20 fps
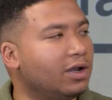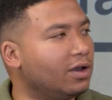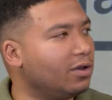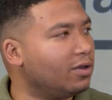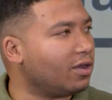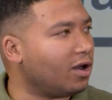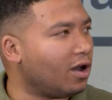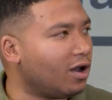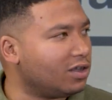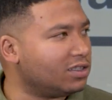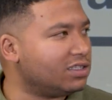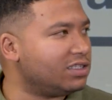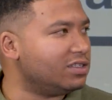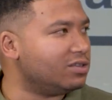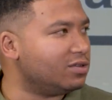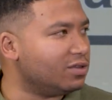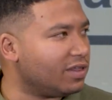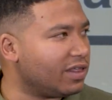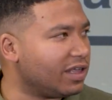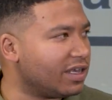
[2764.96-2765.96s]
know the answers
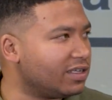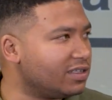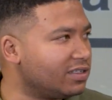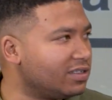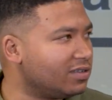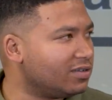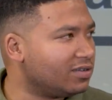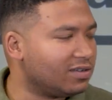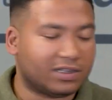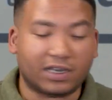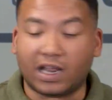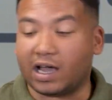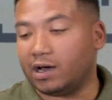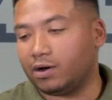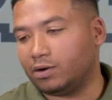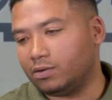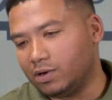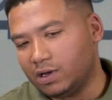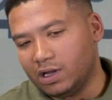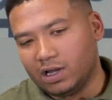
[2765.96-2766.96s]
to things.
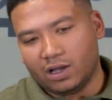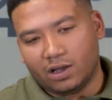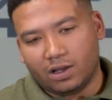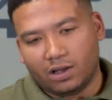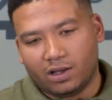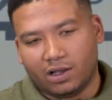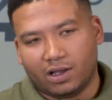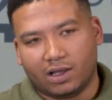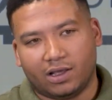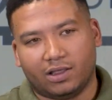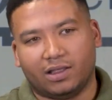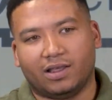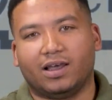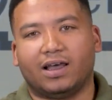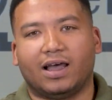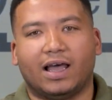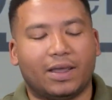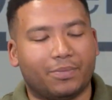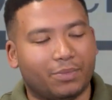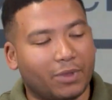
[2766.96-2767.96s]
Now,
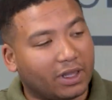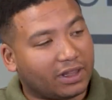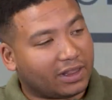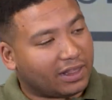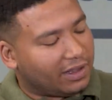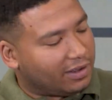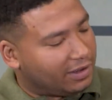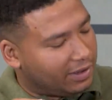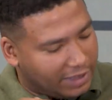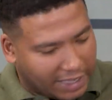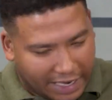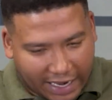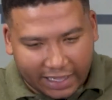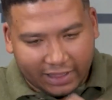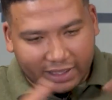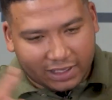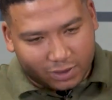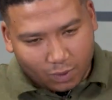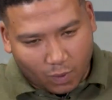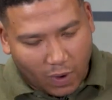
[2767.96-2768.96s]
I'm not the
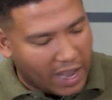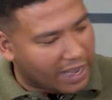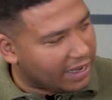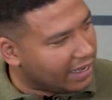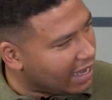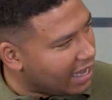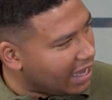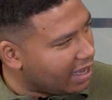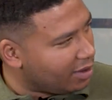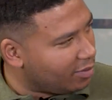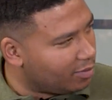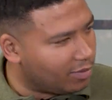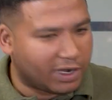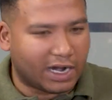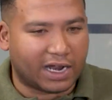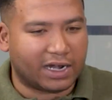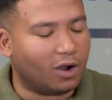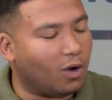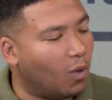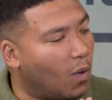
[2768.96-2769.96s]
greatest wine guy, but
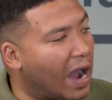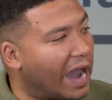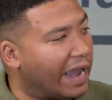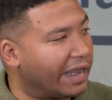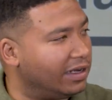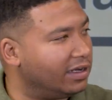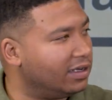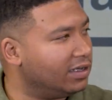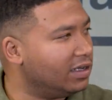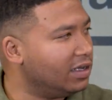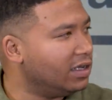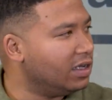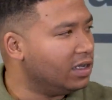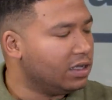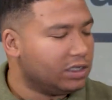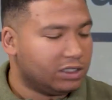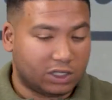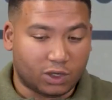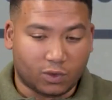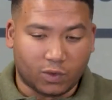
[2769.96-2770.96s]
I know wine.
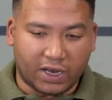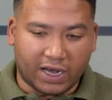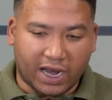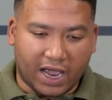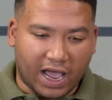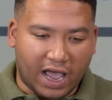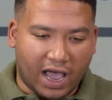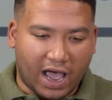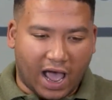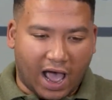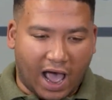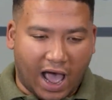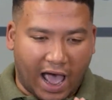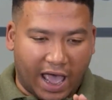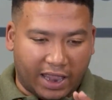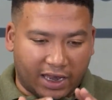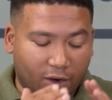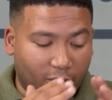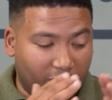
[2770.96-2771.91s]
So when I know